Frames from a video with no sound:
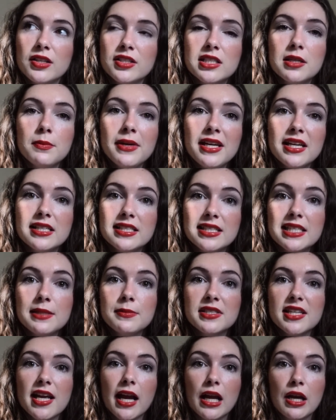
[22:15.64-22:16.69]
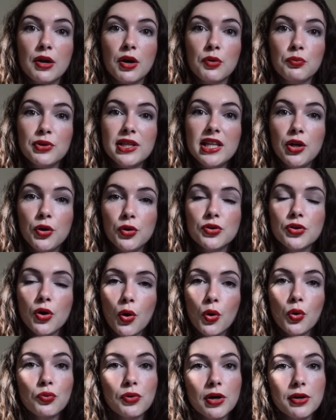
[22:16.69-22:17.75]
to me it seems like a really good
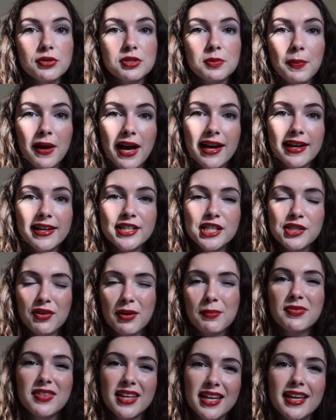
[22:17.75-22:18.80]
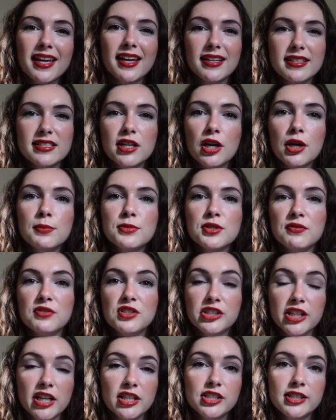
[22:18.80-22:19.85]
all-round package if I'm thinking in terms of
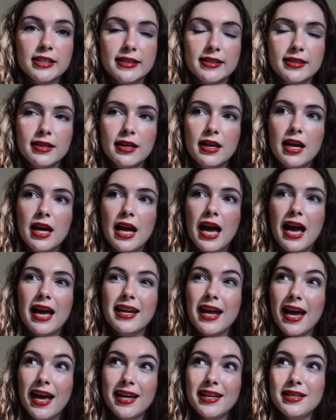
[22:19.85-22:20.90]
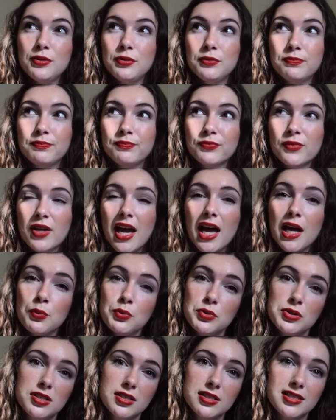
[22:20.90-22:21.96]
judging, and I
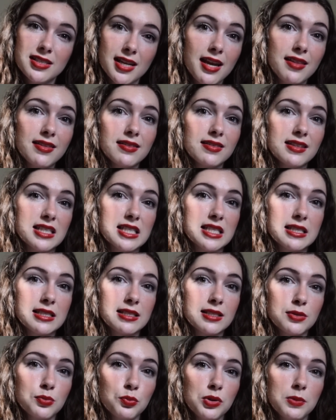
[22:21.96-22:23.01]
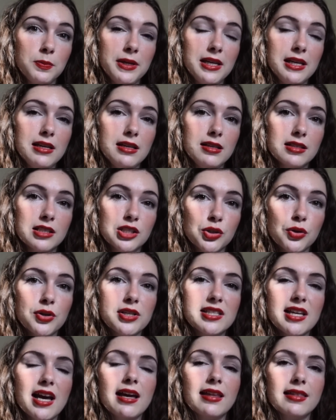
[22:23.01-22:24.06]
would say that this would be the choice
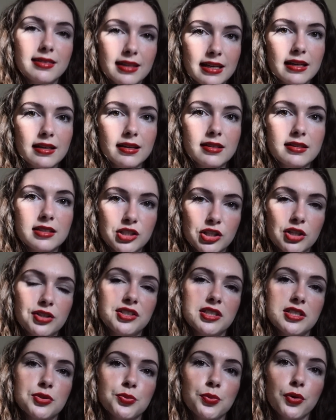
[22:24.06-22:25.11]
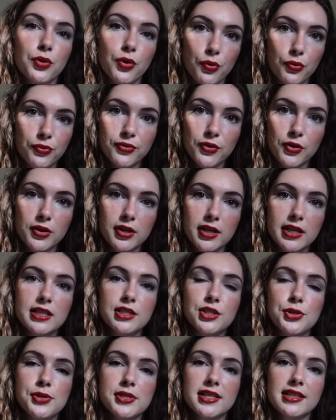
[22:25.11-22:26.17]
that I think the judges will go for in
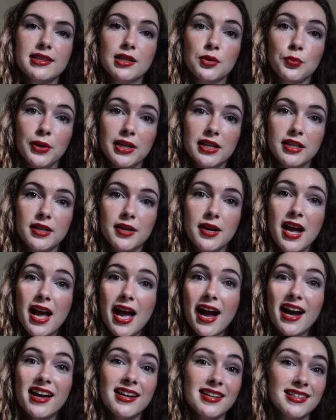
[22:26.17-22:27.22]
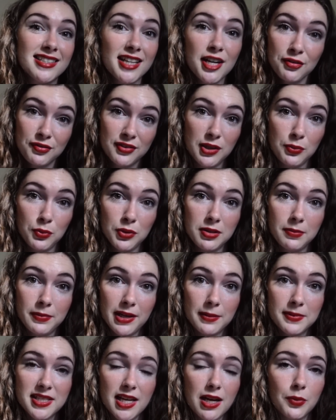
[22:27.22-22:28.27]
choosing their winner, and I definitely wouldn't be
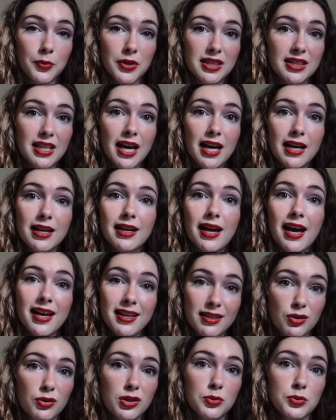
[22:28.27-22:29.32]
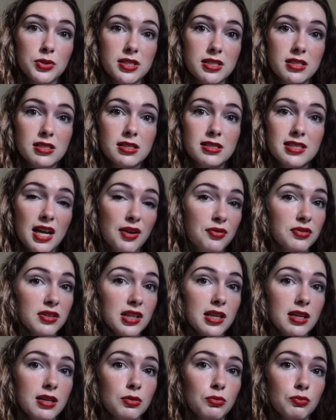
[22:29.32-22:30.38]
upset with that. I thought it was
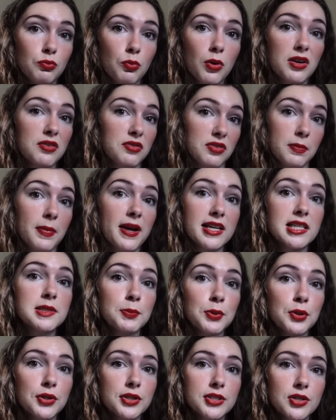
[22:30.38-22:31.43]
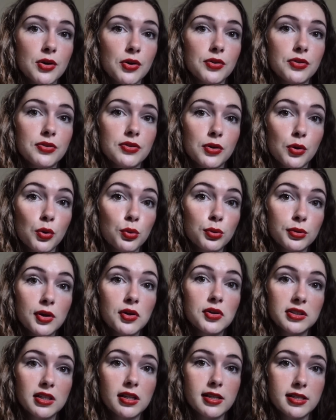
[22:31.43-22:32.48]
definitely one of the best books on the whole
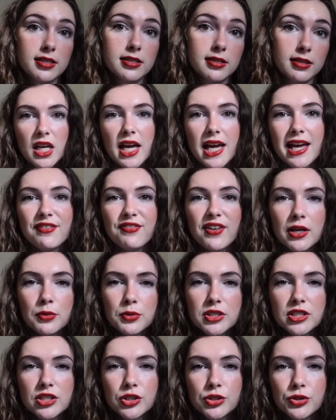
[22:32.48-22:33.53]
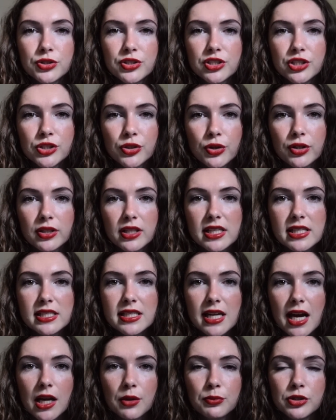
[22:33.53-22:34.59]
long list. If I was to choose the short
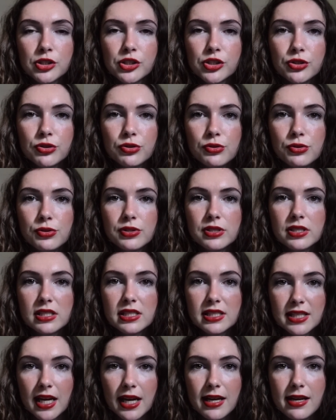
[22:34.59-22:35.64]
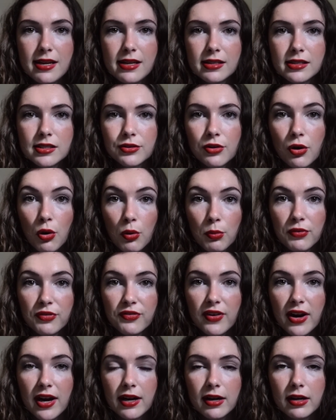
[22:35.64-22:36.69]
list, I would choose Sight, Home
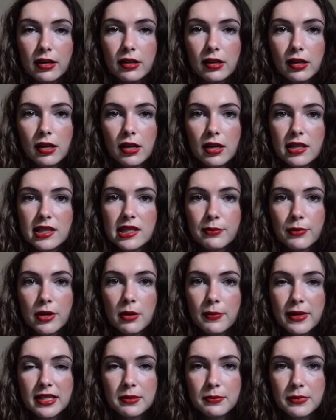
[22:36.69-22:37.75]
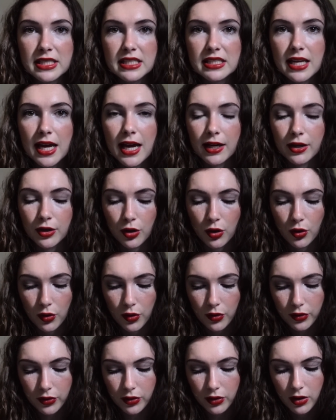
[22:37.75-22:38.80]
Fire, The Mermaid and Mrs.
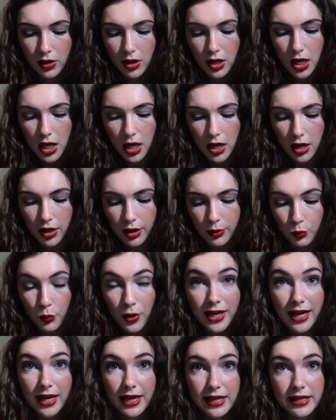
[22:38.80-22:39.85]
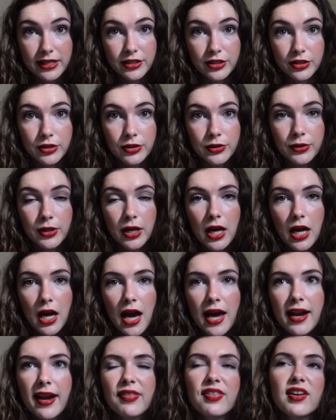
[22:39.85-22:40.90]
Hancock, When I Hit You,
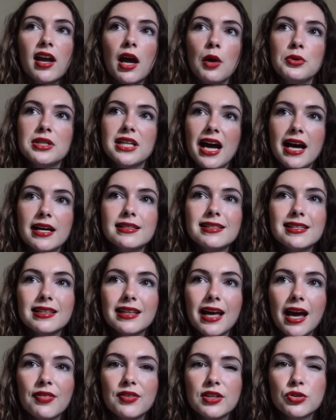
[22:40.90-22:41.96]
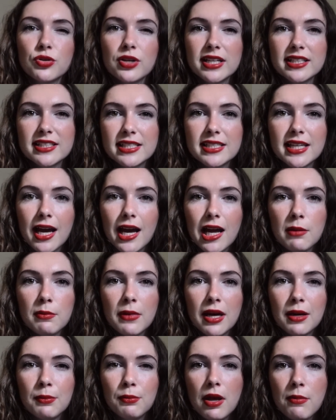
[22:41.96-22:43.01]
and I think I would add to that The Trick to Time
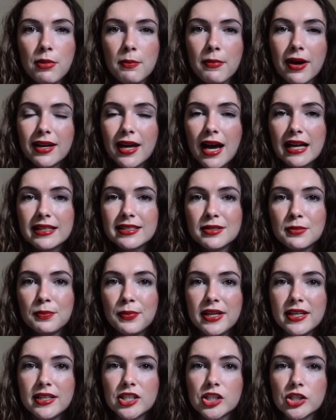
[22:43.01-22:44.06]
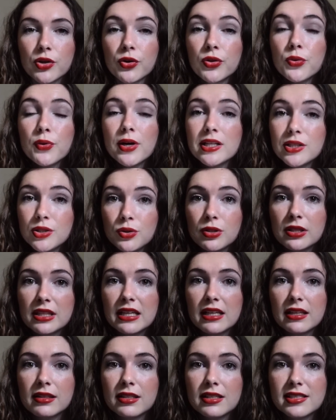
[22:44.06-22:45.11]
and maybe Manhattan Beach, although I do
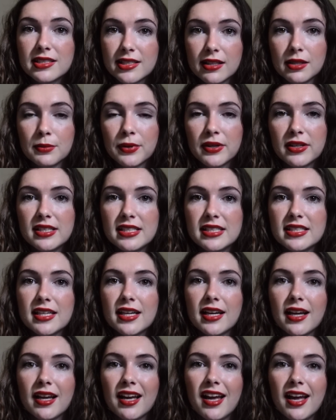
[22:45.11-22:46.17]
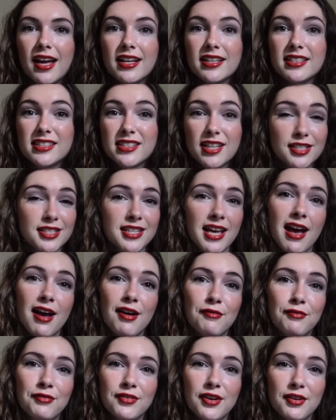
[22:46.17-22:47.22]
think that Sing Unburied Sing does
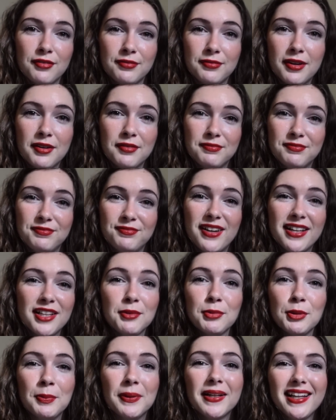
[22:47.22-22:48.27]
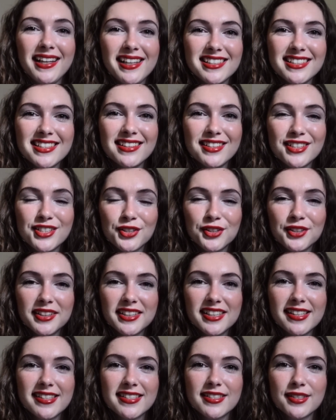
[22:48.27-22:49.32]
have a valuable place in the
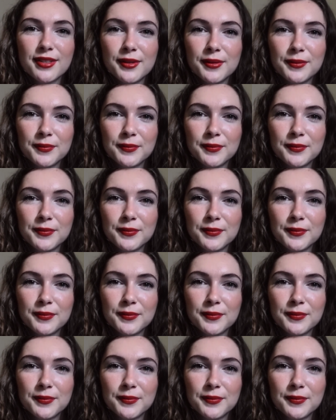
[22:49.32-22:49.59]
shortlist.